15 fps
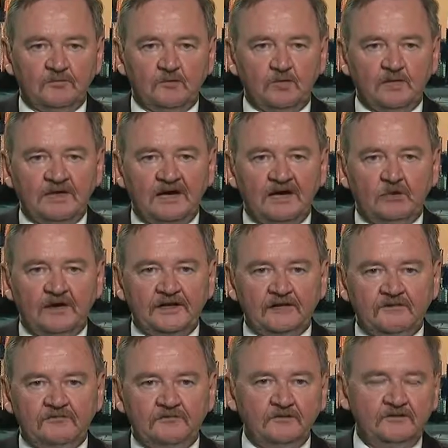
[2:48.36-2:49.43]
we are one
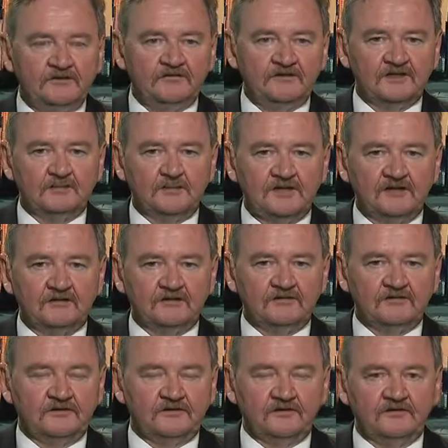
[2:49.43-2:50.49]
of the few developed
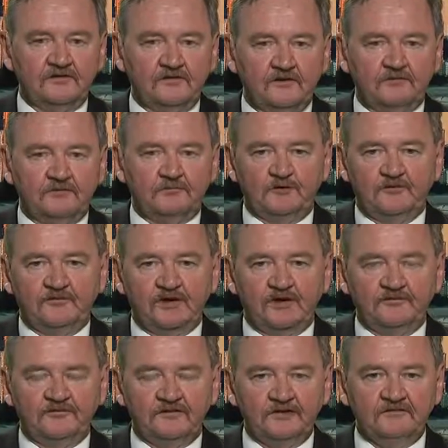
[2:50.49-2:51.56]
countries that does not
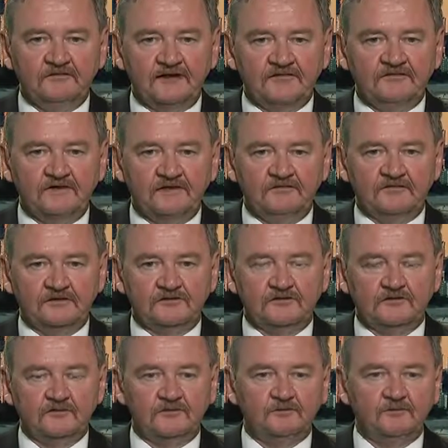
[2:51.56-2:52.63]
provide free vaccine for
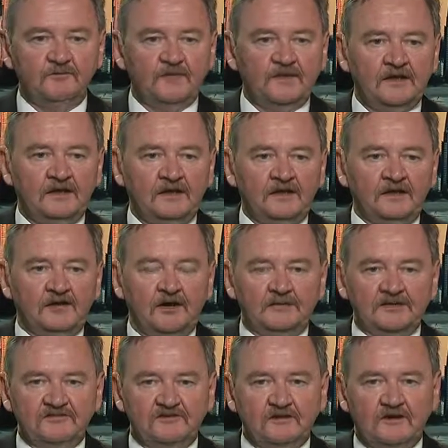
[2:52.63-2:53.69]
children.
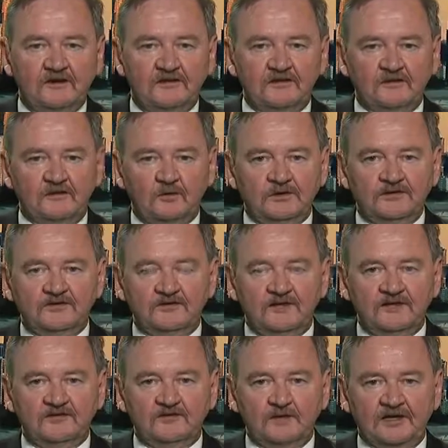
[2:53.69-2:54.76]
I'm excited that
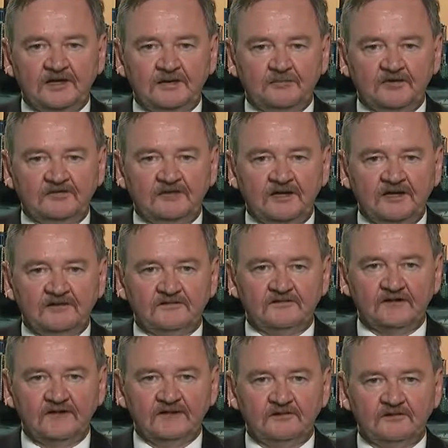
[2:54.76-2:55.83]
Queensland's become the 2nd
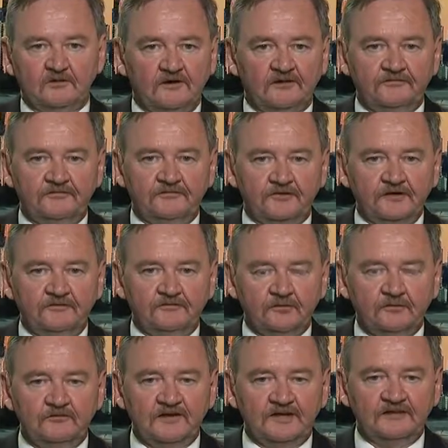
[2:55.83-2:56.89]
state to offer free
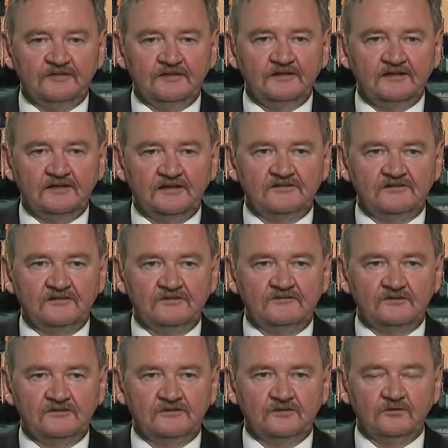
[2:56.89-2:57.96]
flu vaccine next year
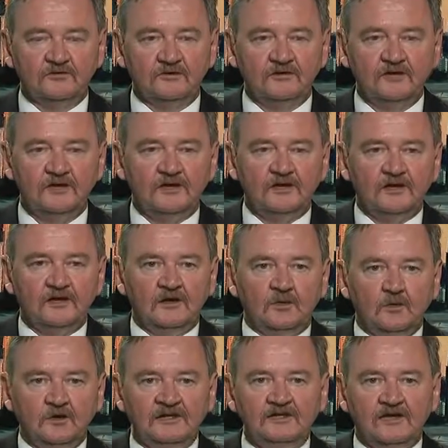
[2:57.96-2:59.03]
for children.
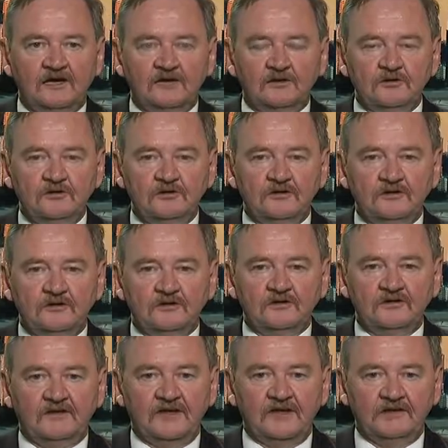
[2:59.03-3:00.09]
We know
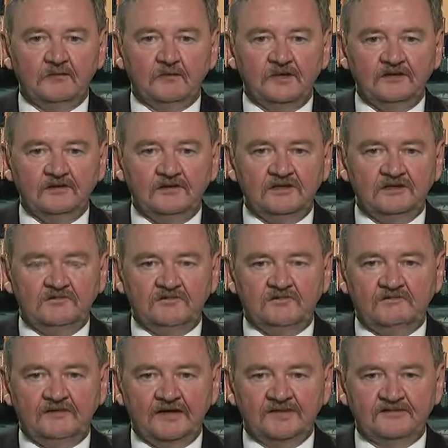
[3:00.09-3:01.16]
that when you
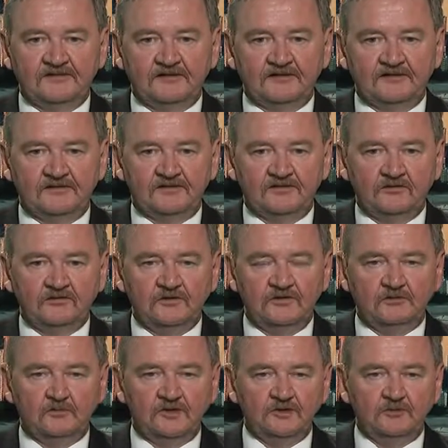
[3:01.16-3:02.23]
give vaccine to
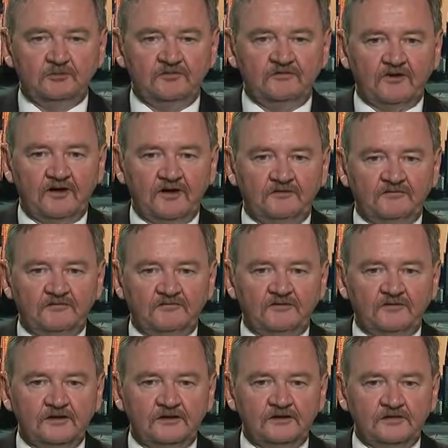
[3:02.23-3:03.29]
children and when you provide it for
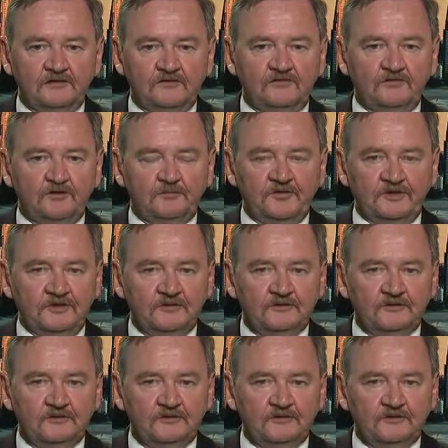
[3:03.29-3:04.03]
free, that you stop the